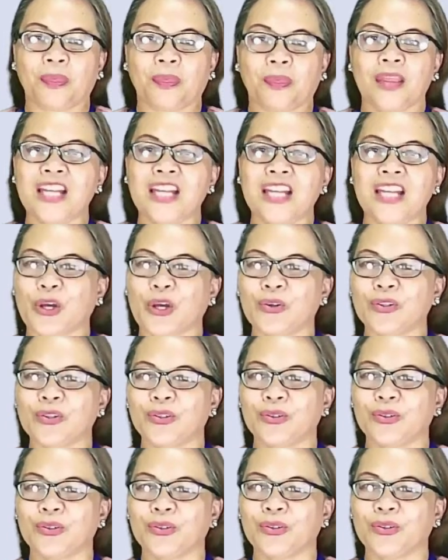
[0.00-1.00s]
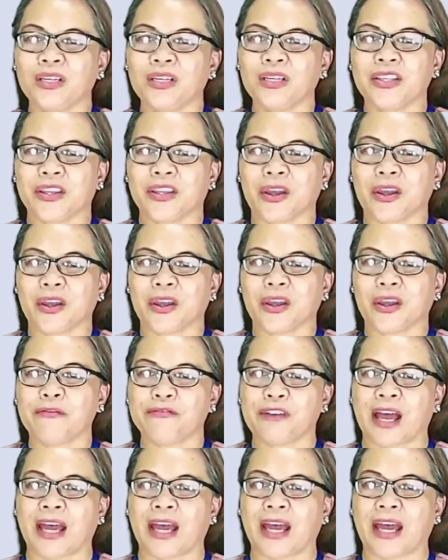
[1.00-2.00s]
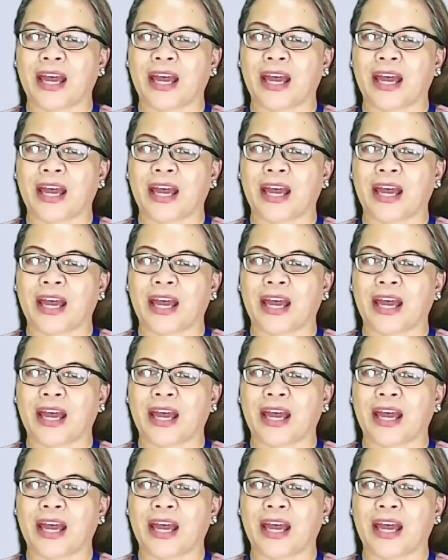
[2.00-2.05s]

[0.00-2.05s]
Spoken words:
Let's go to number 5.